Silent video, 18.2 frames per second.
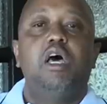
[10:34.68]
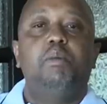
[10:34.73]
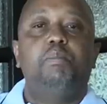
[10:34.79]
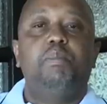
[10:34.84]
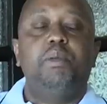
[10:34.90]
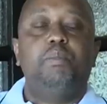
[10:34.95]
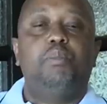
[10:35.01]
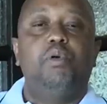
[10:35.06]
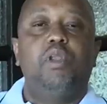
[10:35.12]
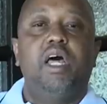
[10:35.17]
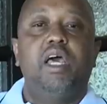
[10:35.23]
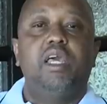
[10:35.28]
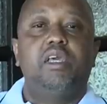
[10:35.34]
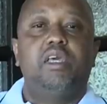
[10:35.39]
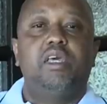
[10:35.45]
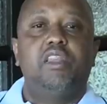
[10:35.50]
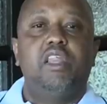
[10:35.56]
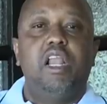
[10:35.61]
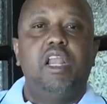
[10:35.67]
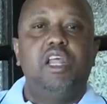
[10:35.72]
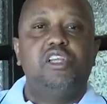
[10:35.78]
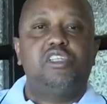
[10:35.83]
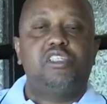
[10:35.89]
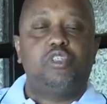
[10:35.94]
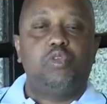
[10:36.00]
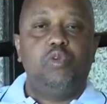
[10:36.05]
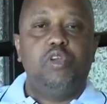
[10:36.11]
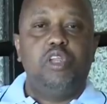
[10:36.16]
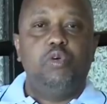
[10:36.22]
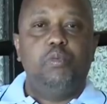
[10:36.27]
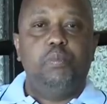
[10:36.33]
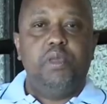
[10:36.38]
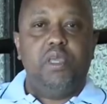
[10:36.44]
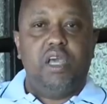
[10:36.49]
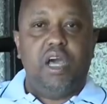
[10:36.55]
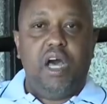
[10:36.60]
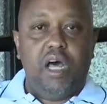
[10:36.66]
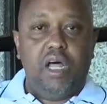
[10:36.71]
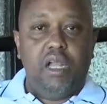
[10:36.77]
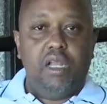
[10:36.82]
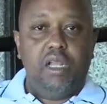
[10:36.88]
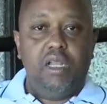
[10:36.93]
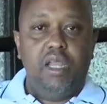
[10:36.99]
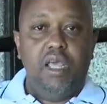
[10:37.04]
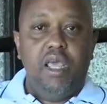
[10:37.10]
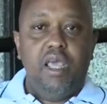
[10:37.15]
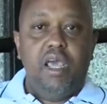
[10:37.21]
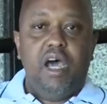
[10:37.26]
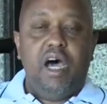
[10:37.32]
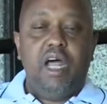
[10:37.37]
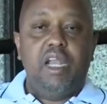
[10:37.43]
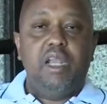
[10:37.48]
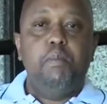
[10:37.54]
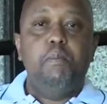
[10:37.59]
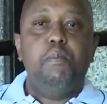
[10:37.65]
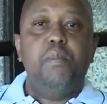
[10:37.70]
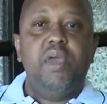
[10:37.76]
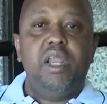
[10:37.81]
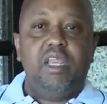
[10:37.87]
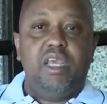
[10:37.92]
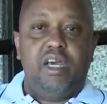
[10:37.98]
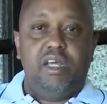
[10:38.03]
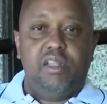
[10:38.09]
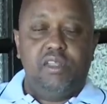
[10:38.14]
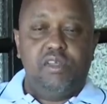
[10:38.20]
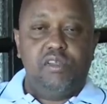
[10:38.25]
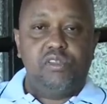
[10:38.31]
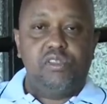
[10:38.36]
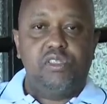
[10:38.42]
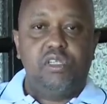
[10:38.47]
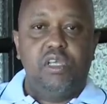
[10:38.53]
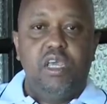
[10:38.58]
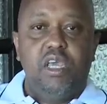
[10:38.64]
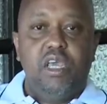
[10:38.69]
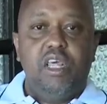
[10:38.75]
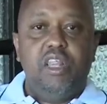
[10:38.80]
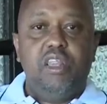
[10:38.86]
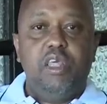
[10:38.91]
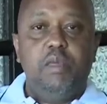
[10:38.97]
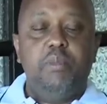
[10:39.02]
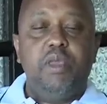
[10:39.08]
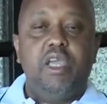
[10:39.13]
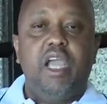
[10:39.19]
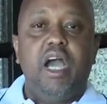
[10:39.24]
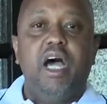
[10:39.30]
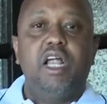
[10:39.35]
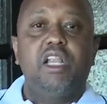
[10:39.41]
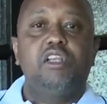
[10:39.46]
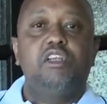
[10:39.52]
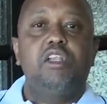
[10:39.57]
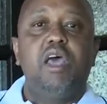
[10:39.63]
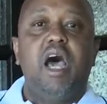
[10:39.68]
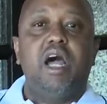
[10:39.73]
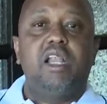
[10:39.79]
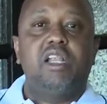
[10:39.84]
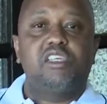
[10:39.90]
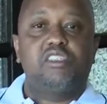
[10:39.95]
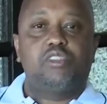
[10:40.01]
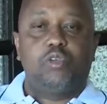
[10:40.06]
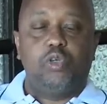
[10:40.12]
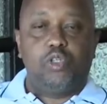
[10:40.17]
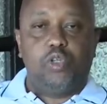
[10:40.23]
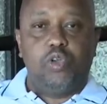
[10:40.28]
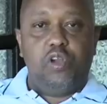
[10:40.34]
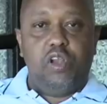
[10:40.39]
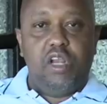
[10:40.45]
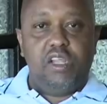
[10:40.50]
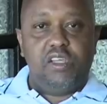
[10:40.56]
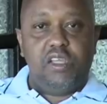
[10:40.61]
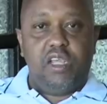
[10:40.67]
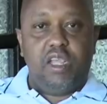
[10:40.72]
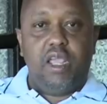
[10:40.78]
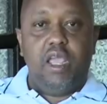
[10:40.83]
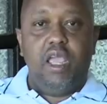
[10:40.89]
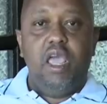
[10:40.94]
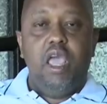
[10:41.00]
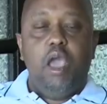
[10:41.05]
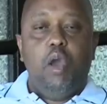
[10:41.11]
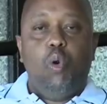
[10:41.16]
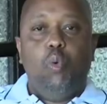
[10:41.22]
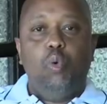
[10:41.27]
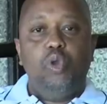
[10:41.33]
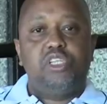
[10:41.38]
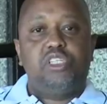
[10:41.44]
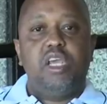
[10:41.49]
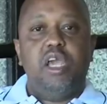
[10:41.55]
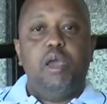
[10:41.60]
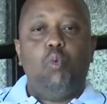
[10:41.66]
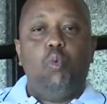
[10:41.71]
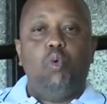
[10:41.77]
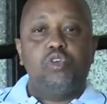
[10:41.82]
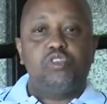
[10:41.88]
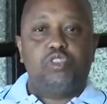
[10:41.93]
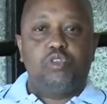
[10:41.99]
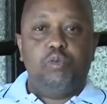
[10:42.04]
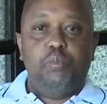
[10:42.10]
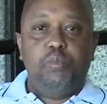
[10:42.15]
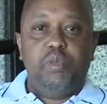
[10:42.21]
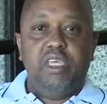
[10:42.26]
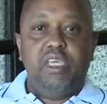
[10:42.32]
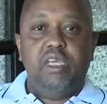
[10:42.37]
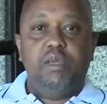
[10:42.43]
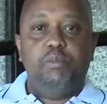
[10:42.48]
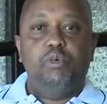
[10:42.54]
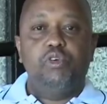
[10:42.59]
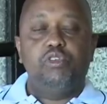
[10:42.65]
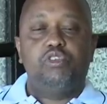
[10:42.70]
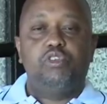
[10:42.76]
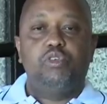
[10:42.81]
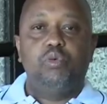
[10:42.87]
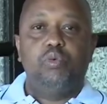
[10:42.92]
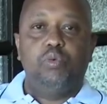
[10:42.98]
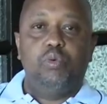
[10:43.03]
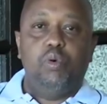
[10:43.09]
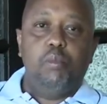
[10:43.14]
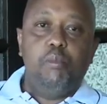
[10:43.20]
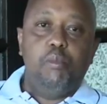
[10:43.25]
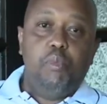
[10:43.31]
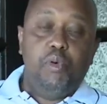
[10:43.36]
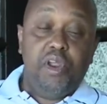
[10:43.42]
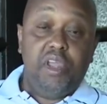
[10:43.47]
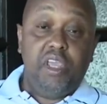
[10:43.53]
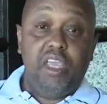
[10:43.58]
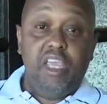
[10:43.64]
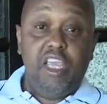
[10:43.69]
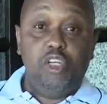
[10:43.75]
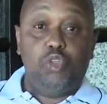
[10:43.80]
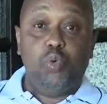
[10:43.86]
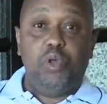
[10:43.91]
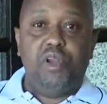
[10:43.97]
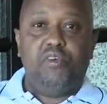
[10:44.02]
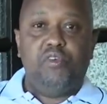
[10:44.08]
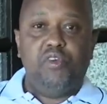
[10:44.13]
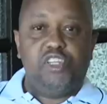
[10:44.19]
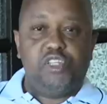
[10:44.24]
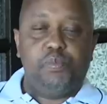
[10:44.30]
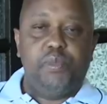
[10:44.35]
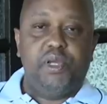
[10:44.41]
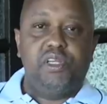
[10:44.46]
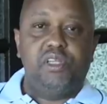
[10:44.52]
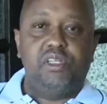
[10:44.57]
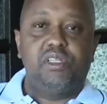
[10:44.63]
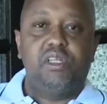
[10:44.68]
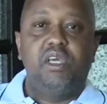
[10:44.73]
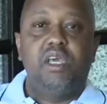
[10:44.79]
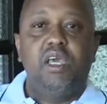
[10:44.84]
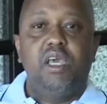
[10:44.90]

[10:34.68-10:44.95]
people like the late Sunil Bihal, and many others. They began an extortion ring, which was to be able to bring into enrichment